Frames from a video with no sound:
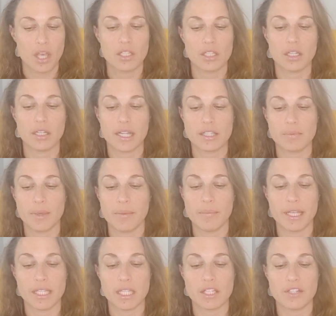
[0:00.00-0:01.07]
So that's my
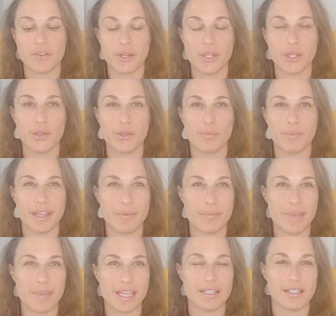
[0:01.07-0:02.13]
message for you, my
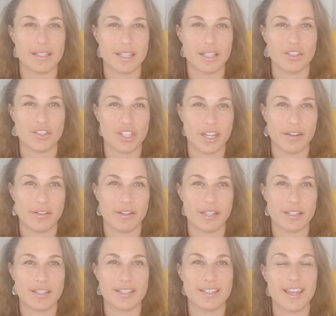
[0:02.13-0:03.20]
amazing
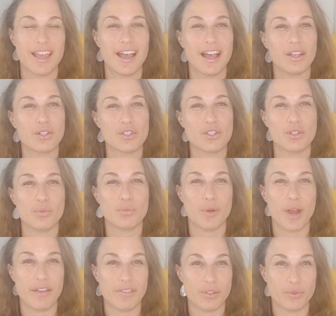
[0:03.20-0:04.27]
Sagittarius. I also do
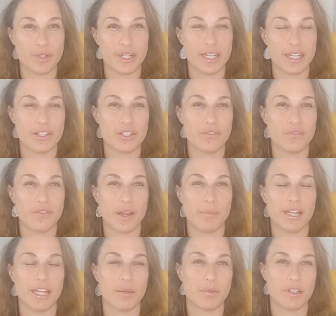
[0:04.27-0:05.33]
private readings. You find
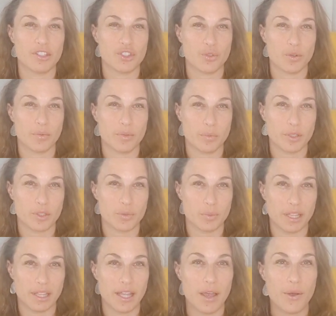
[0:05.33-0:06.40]
my email in the description box
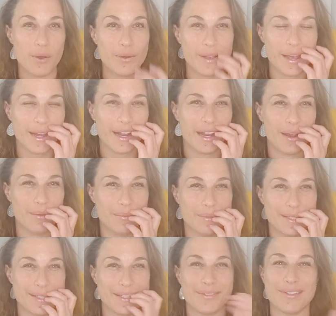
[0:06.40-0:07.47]
below, and I hope
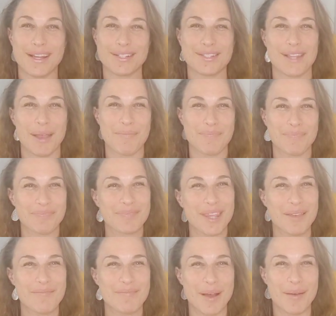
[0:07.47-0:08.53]
to see you next time.
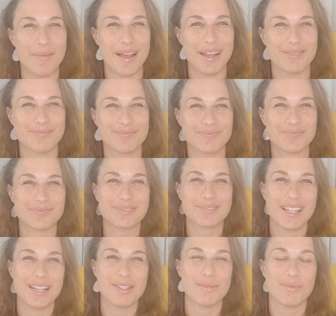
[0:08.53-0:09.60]
Bye-bye.
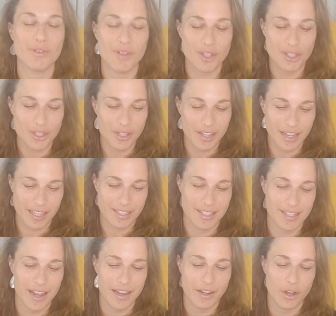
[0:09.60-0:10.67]
Let's move on to the next
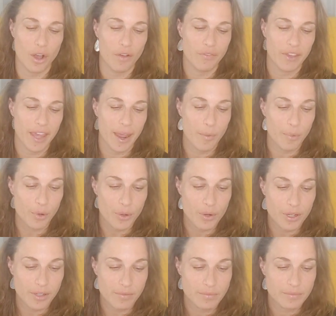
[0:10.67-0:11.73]
sign of
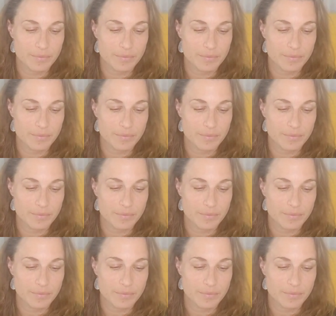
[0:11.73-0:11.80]
Capricorn.